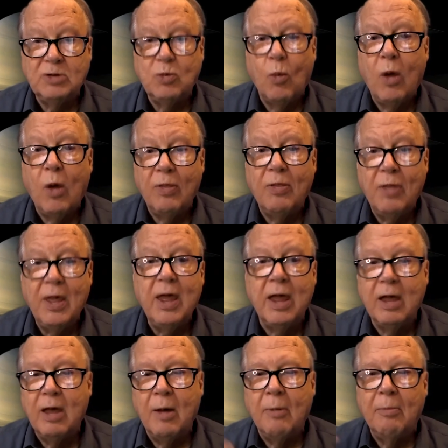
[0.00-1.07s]
as one
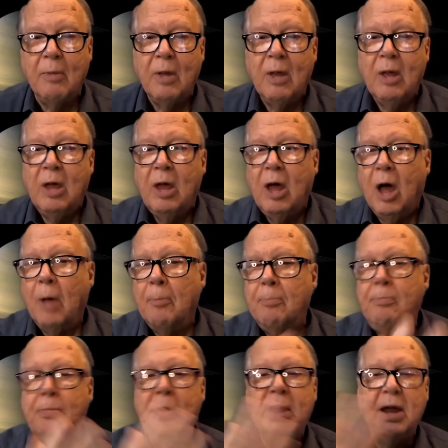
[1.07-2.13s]
thing, a
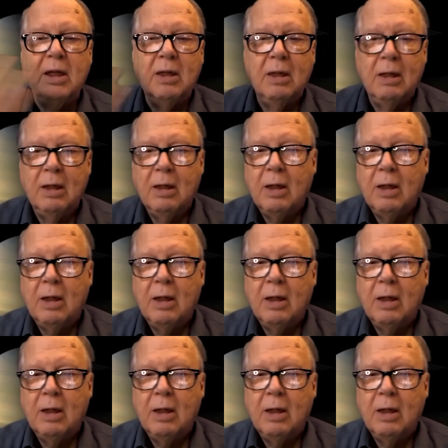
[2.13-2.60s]
big